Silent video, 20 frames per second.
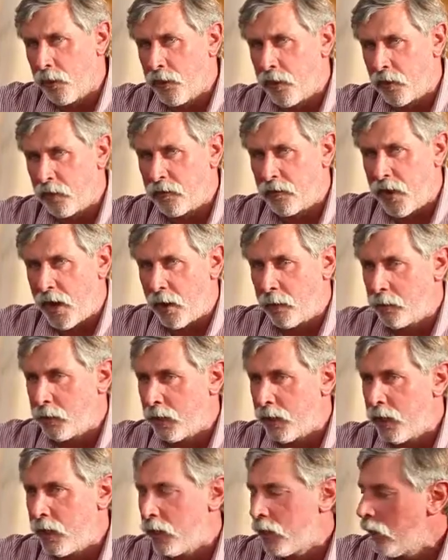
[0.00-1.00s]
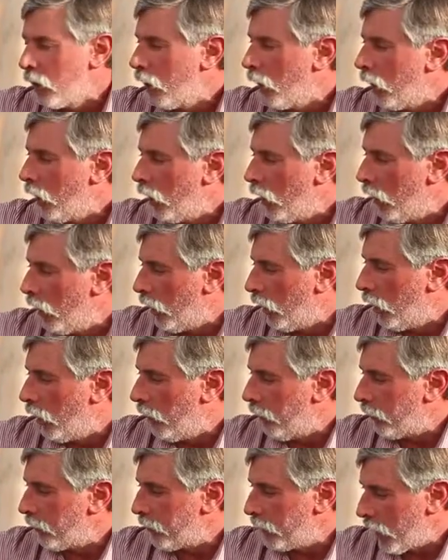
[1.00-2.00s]
their family.
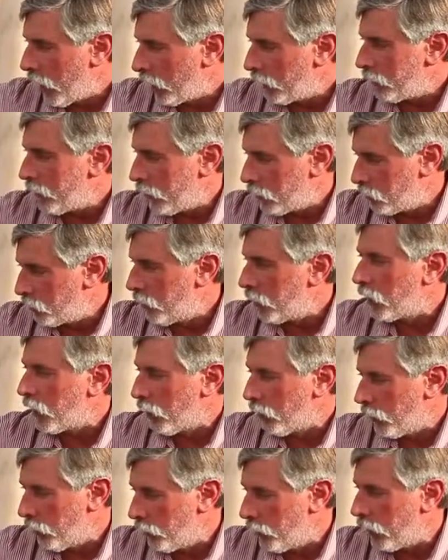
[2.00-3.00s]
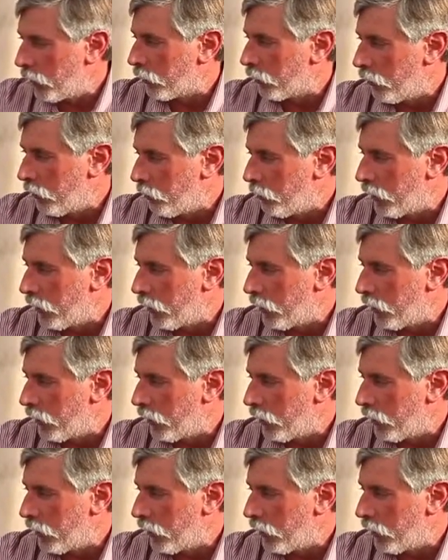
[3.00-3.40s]
That's become a bigger and